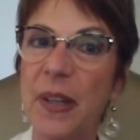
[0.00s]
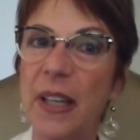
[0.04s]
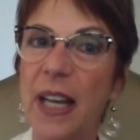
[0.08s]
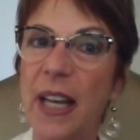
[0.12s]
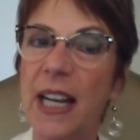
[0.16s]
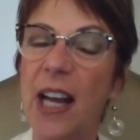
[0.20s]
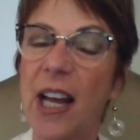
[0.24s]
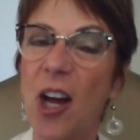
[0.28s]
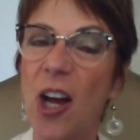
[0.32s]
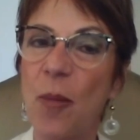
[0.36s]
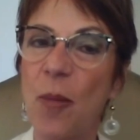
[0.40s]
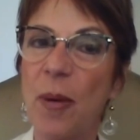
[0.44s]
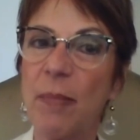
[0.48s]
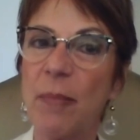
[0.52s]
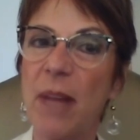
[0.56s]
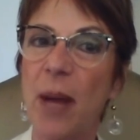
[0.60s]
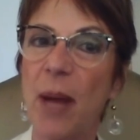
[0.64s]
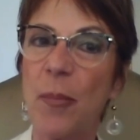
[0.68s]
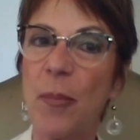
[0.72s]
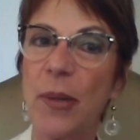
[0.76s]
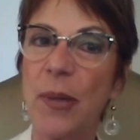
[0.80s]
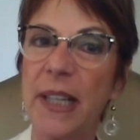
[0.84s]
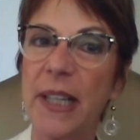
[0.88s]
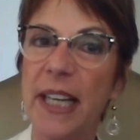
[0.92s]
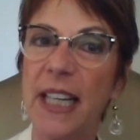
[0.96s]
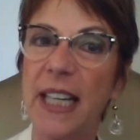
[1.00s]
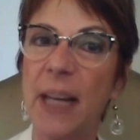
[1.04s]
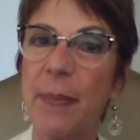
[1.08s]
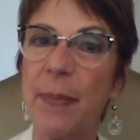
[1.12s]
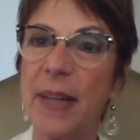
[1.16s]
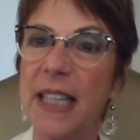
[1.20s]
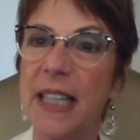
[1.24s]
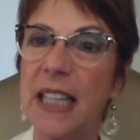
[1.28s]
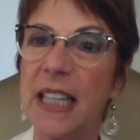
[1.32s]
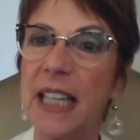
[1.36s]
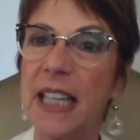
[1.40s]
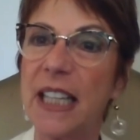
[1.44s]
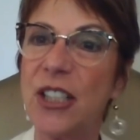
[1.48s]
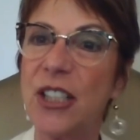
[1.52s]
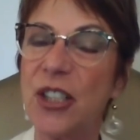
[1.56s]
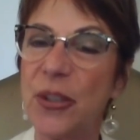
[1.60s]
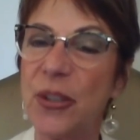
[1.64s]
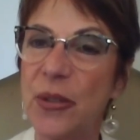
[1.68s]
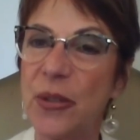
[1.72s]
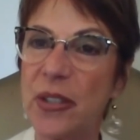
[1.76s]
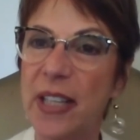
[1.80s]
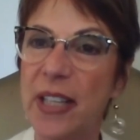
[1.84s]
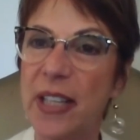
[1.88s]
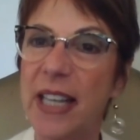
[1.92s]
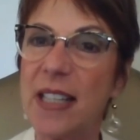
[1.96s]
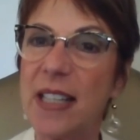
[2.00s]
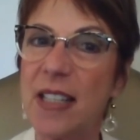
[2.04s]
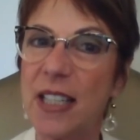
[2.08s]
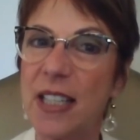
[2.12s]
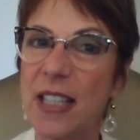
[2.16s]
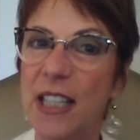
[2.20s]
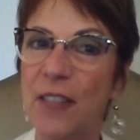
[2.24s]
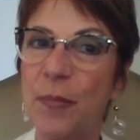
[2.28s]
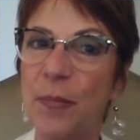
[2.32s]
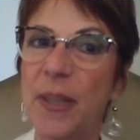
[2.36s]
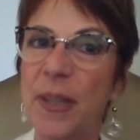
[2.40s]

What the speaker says: and I hope I'm not bringing up anything too sensitive,